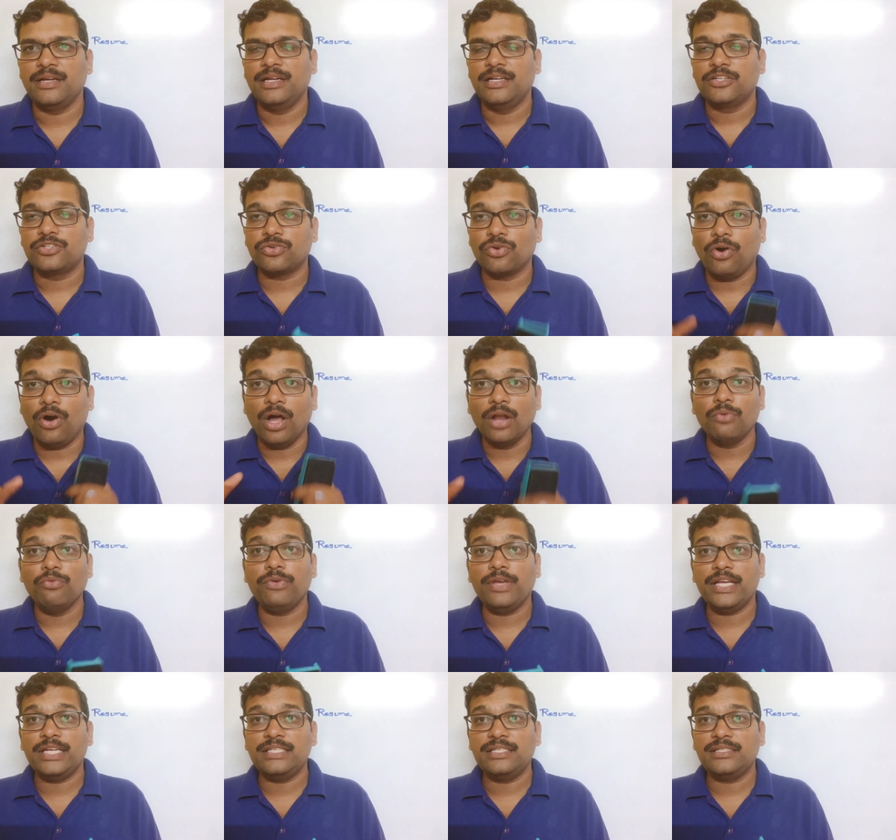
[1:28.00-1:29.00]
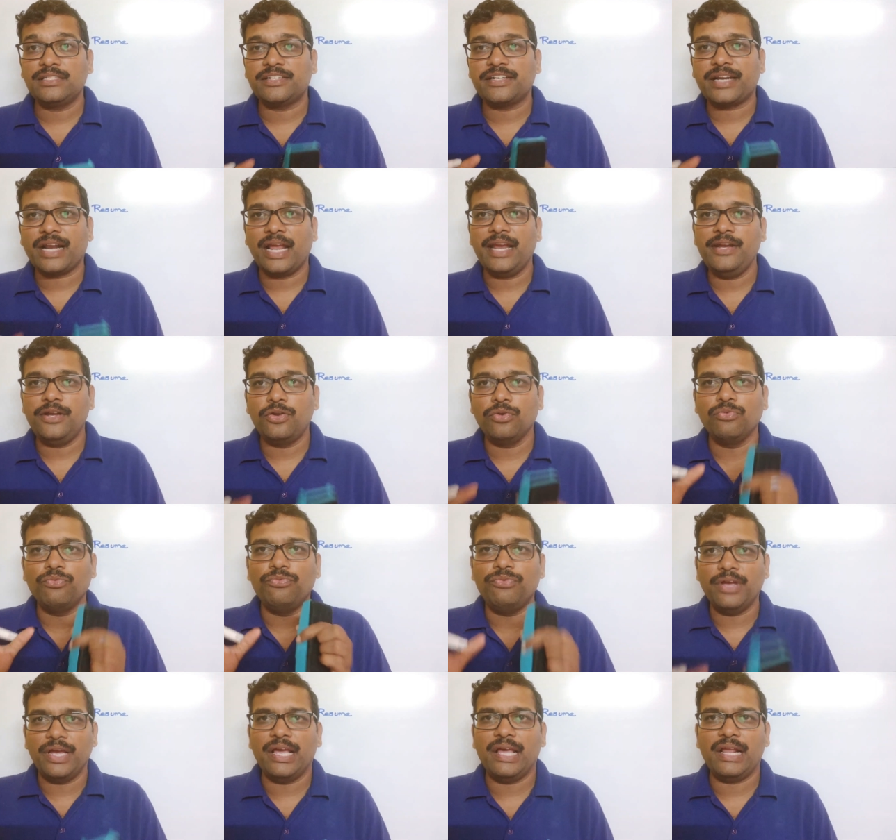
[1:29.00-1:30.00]
So always try to
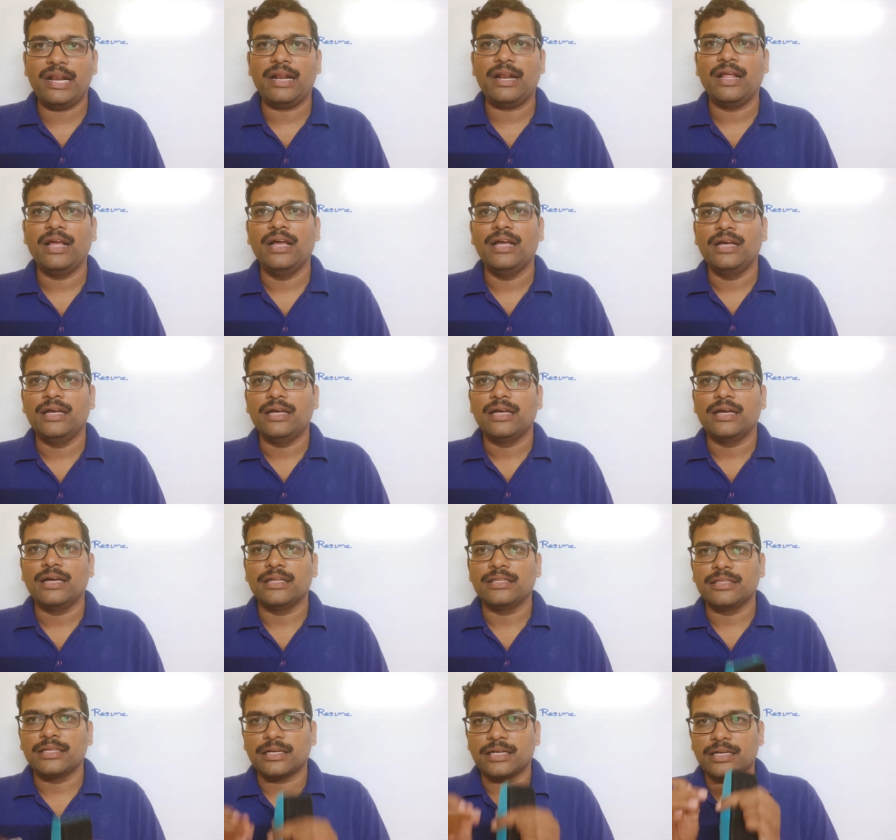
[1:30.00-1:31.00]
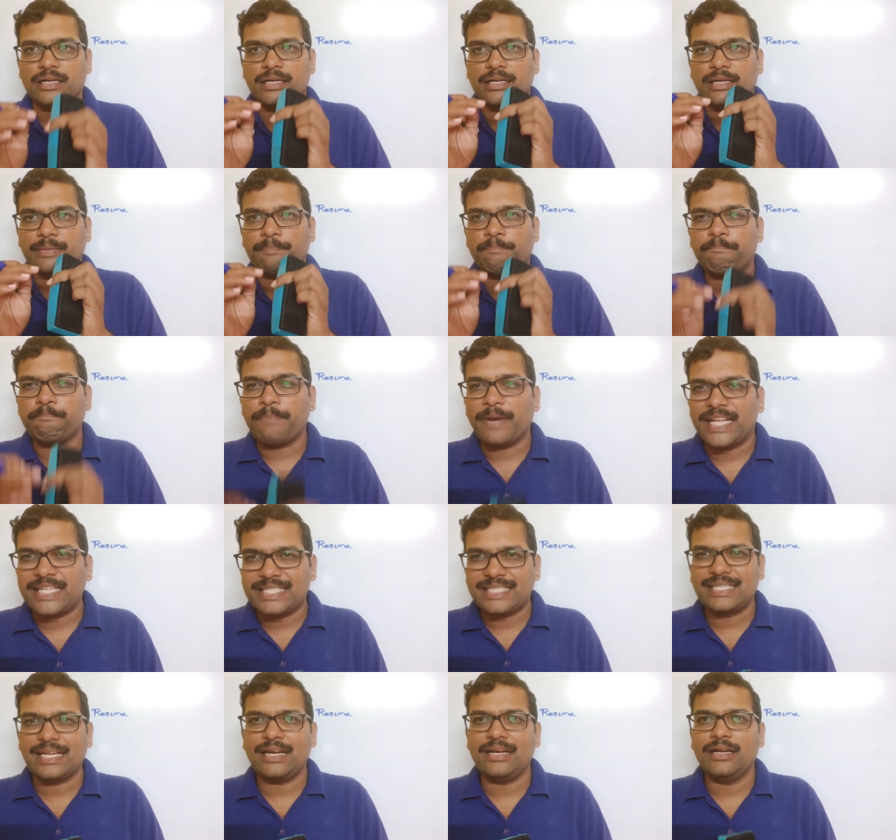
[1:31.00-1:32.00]
wear the
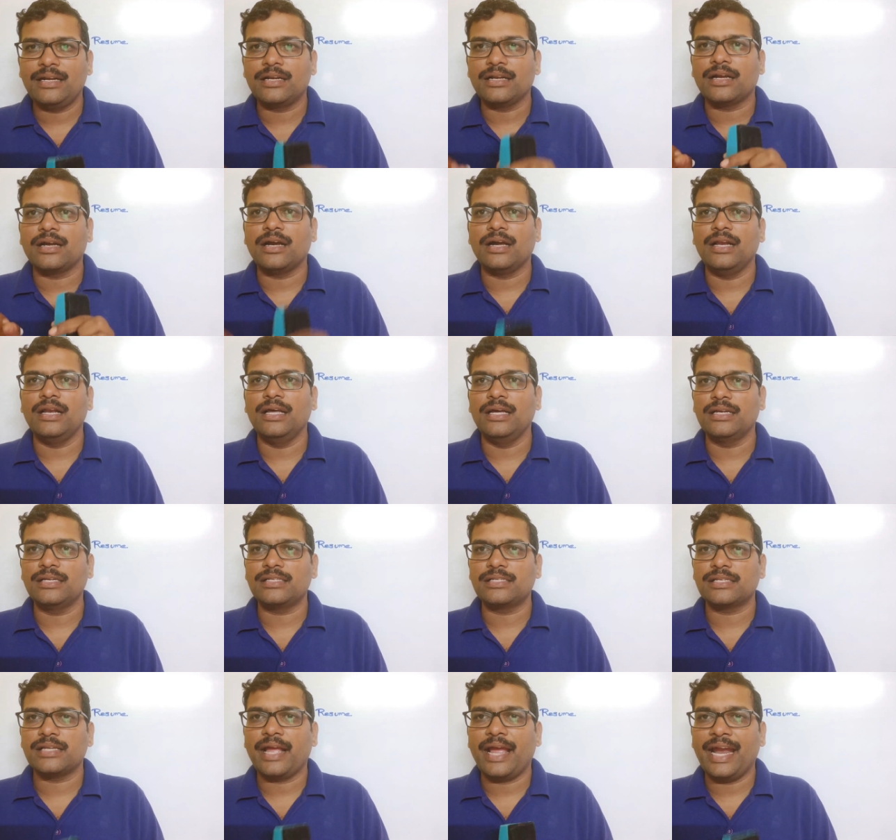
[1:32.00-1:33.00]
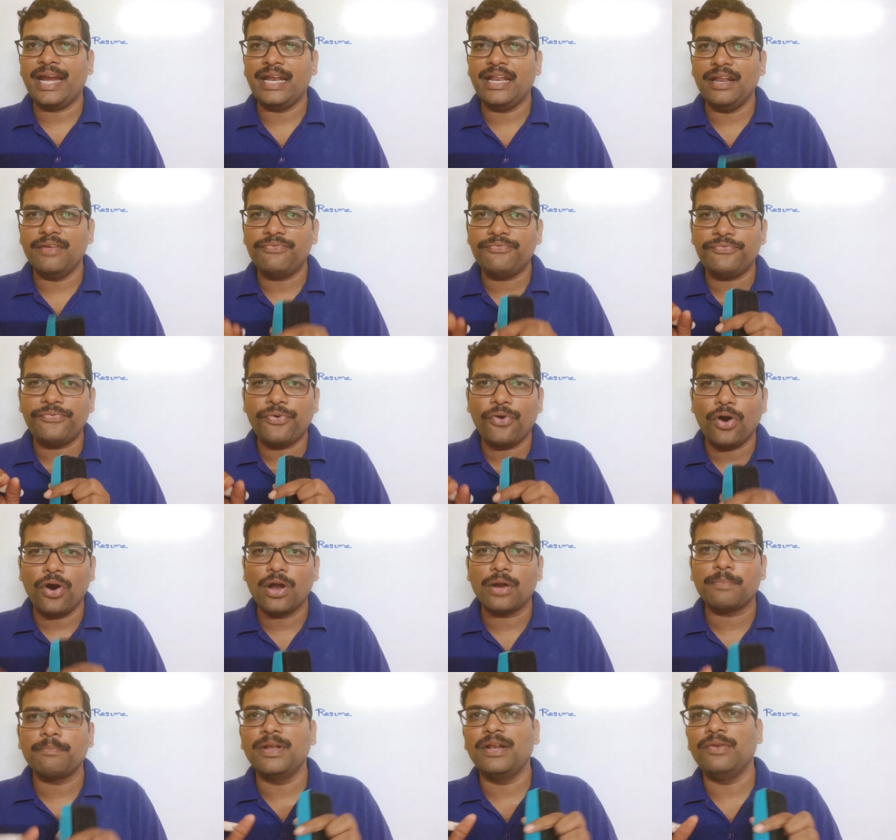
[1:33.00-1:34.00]
pleasant colors and in a
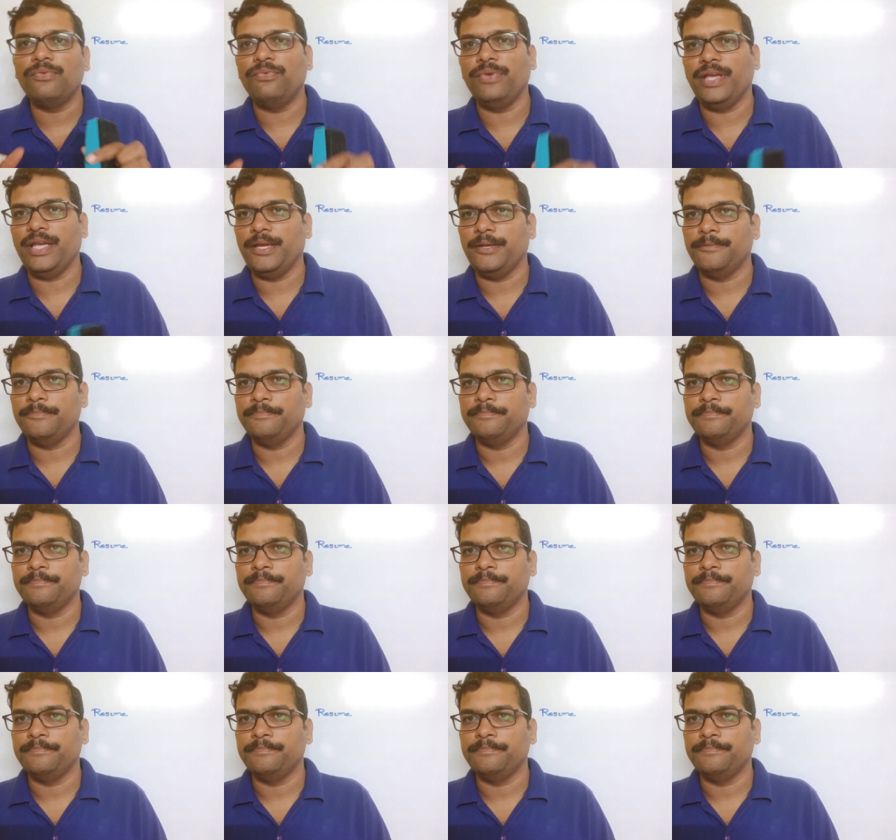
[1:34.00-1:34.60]
formal way.